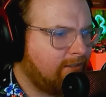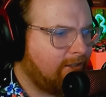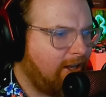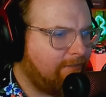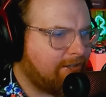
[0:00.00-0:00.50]

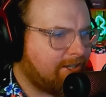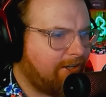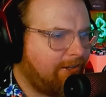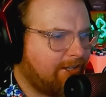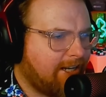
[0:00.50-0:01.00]
Love the
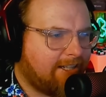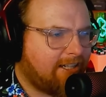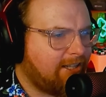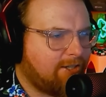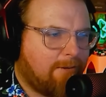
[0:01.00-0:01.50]
steelies. I
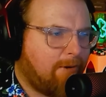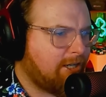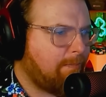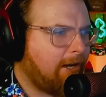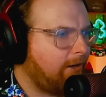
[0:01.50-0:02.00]
think these are a
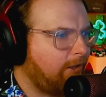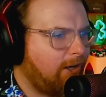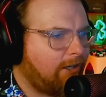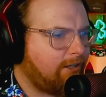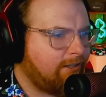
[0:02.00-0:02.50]
much better look